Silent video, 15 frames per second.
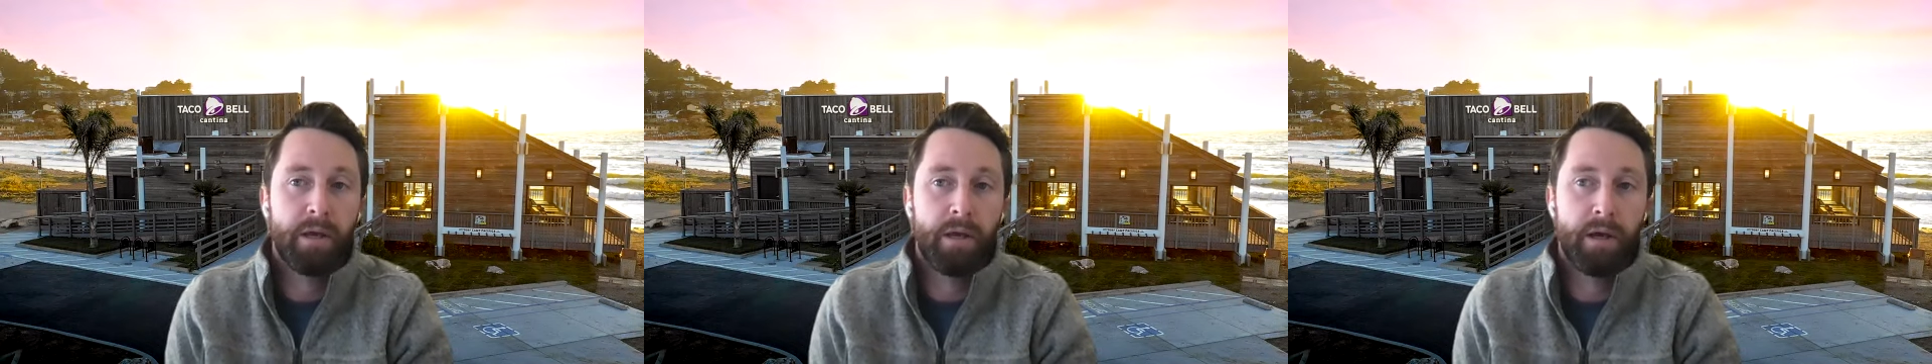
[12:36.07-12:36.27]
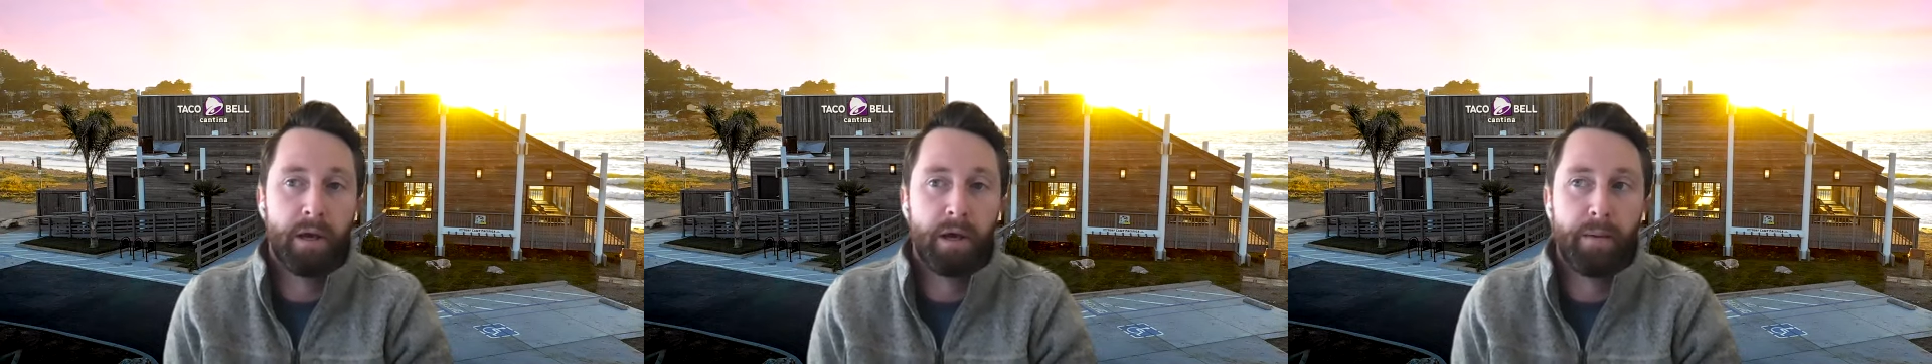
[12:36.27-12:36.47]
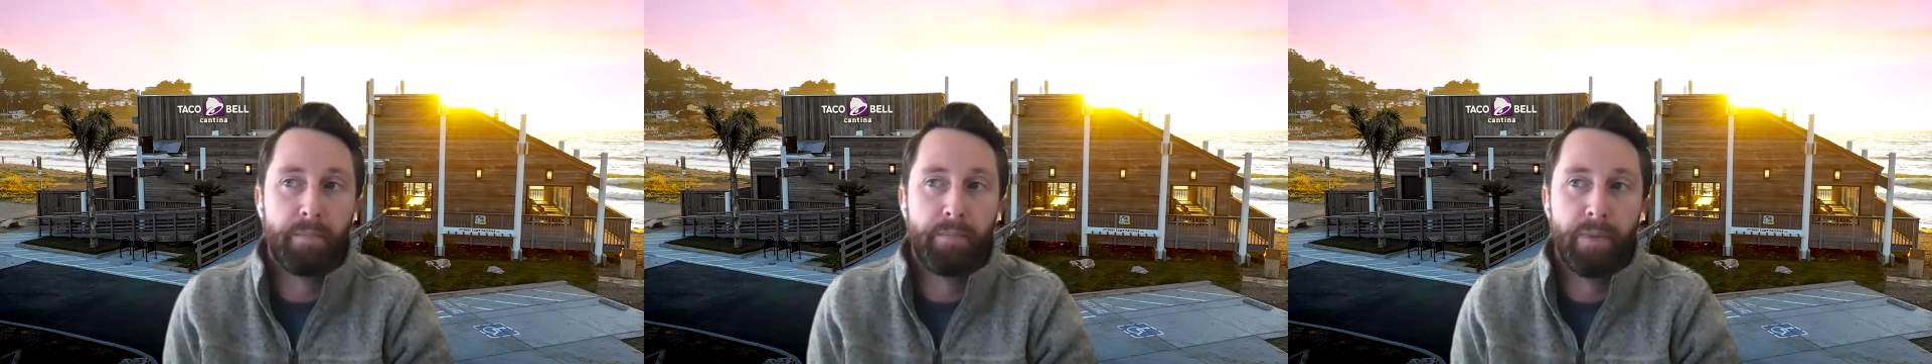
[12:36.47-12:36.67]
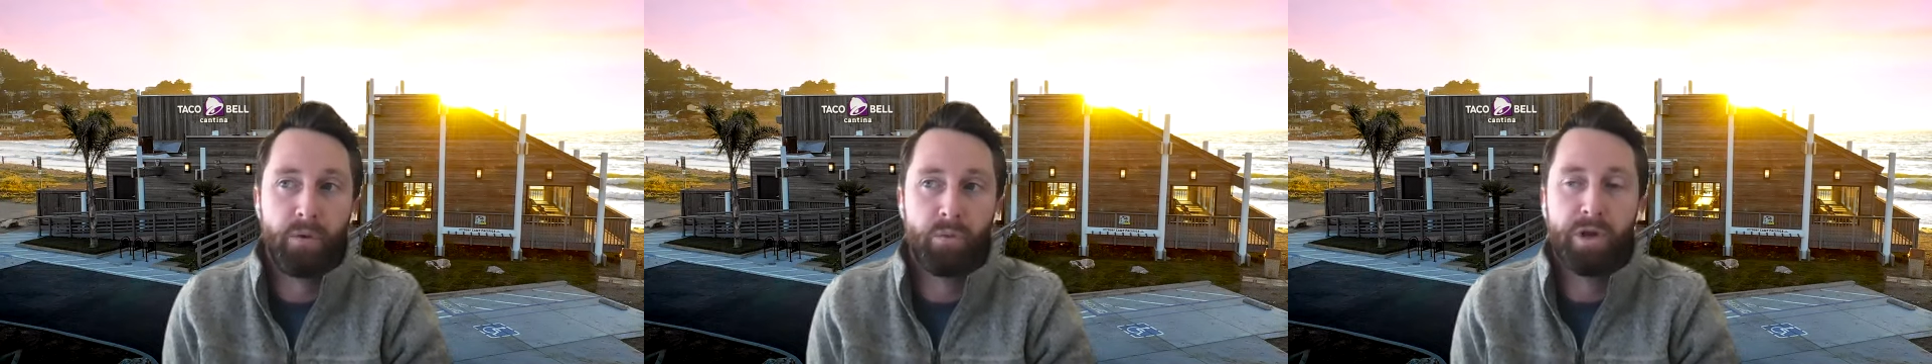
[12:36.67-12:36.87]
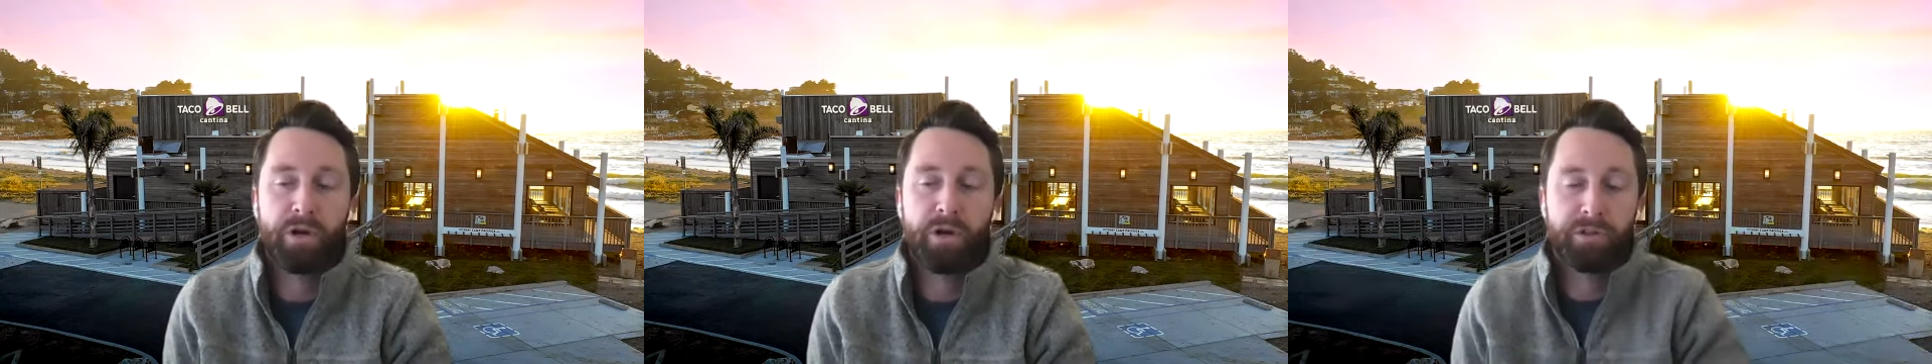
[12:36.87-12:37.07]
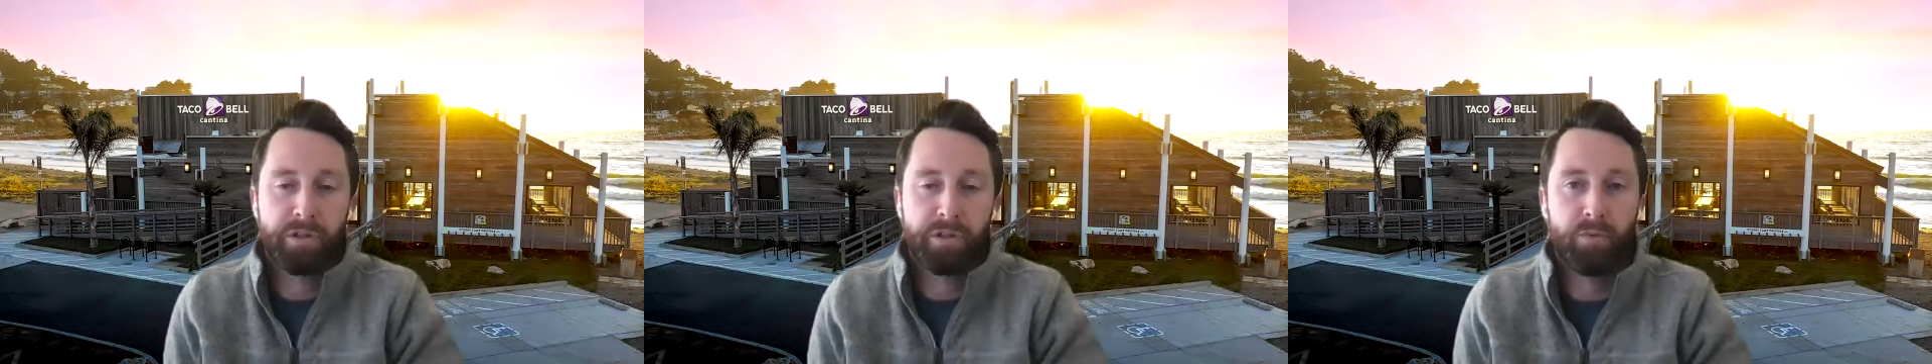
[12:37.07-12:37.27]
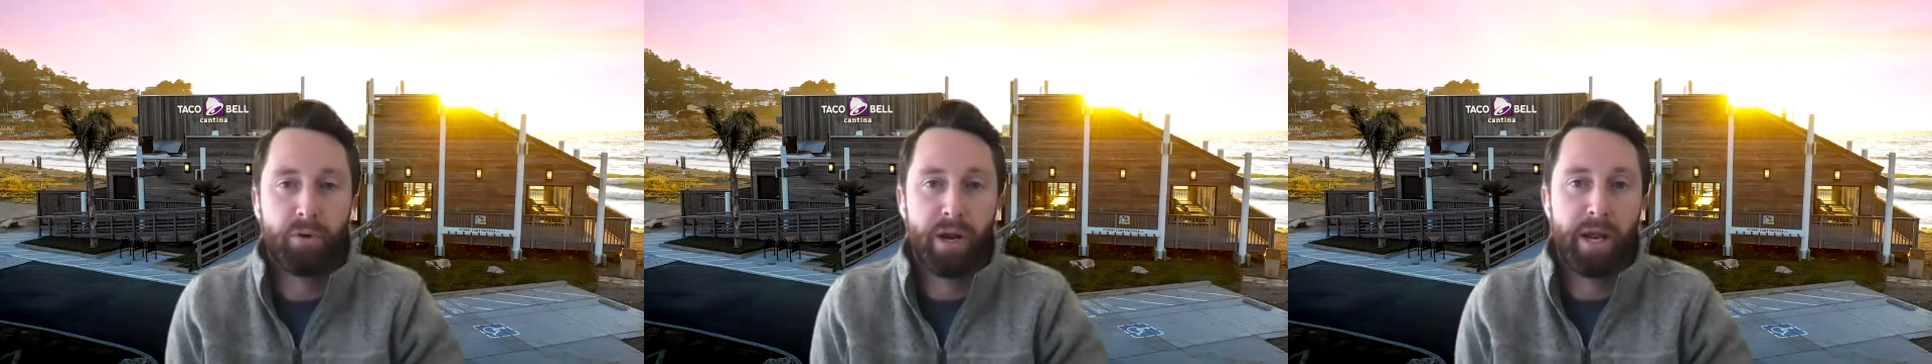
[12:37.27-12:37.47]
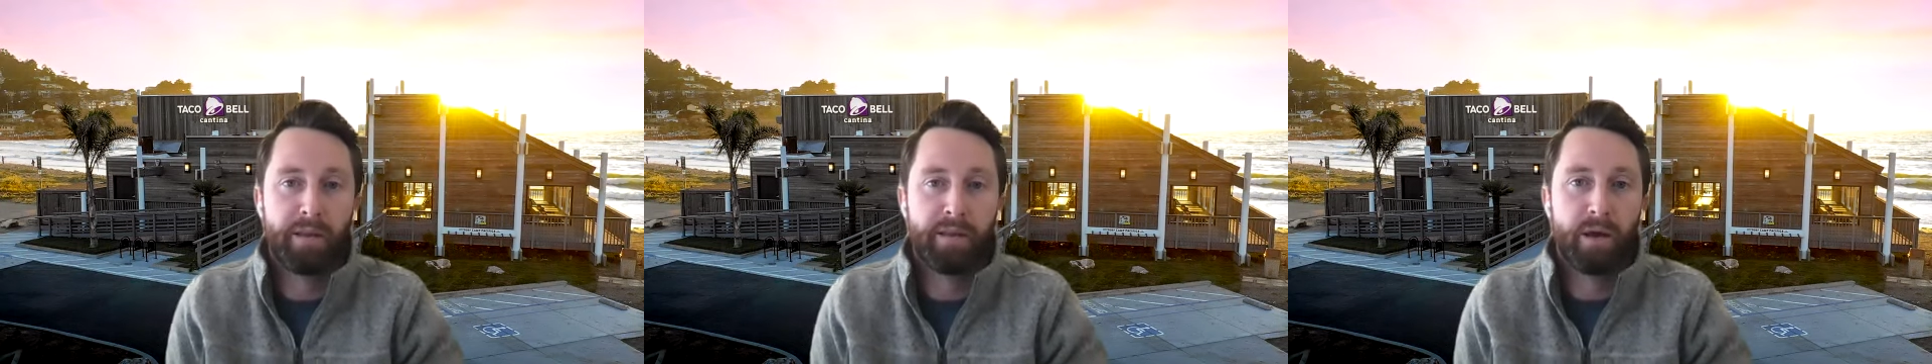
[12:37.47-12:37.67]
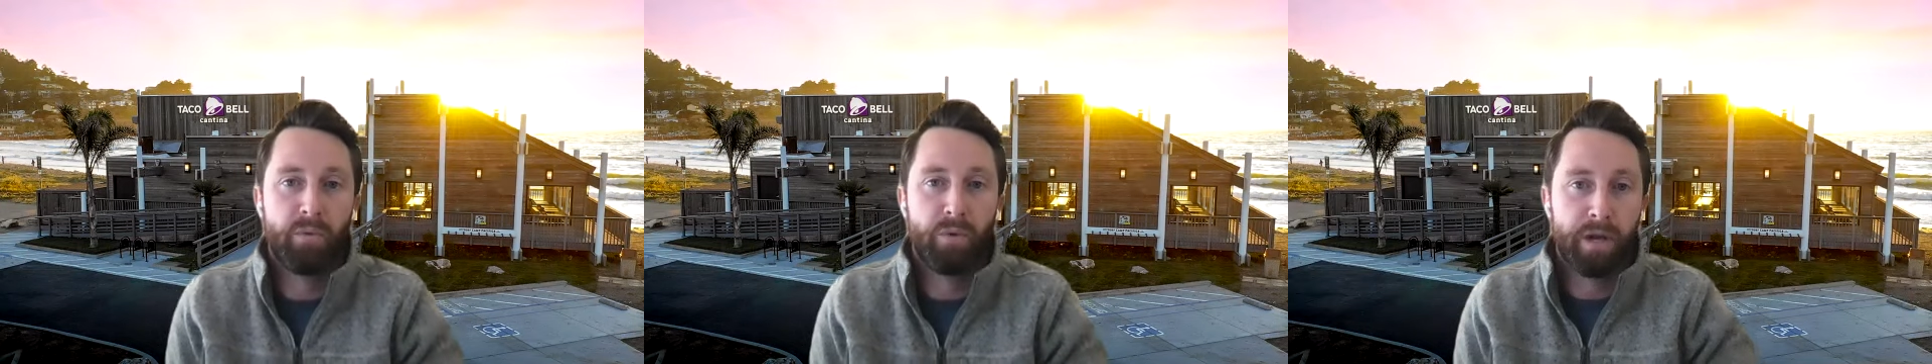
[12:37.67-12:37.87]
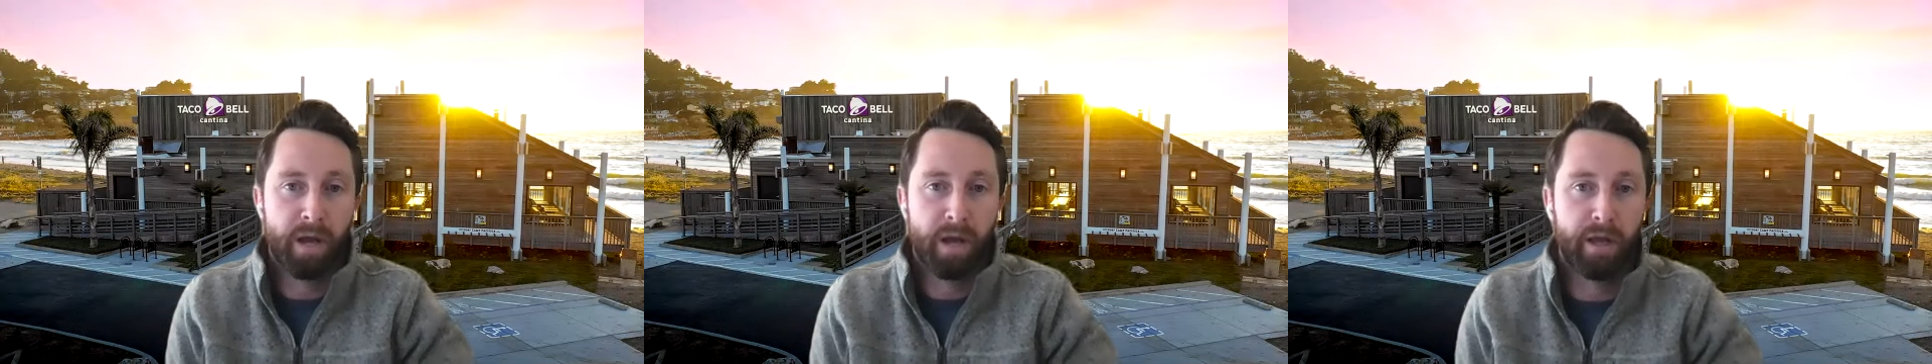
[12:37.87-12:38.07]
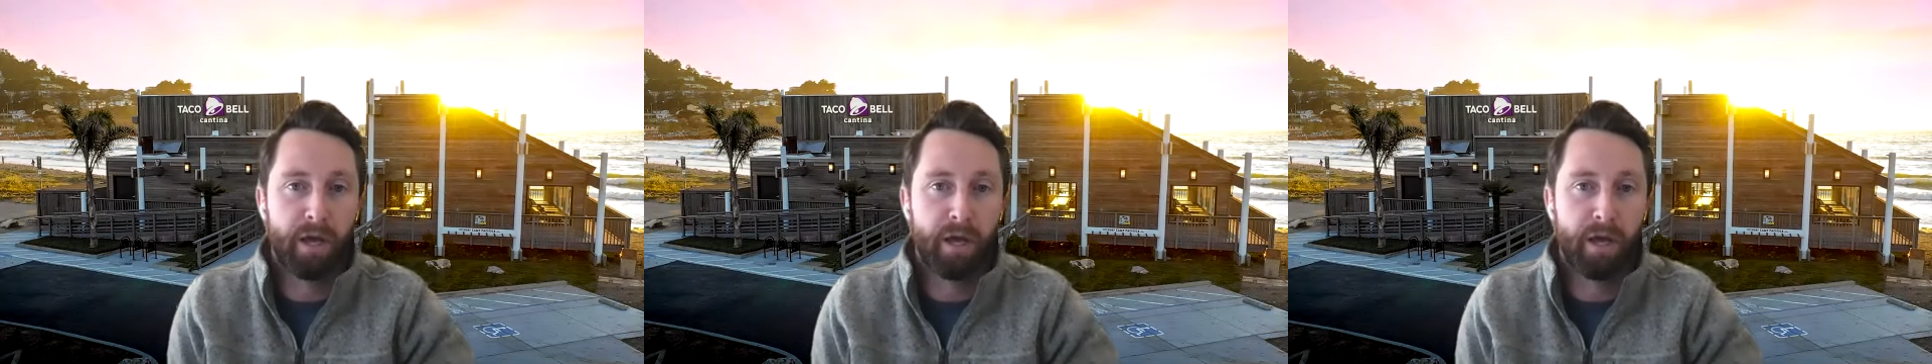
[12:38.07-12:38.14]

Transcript: And we are just the brand that we kind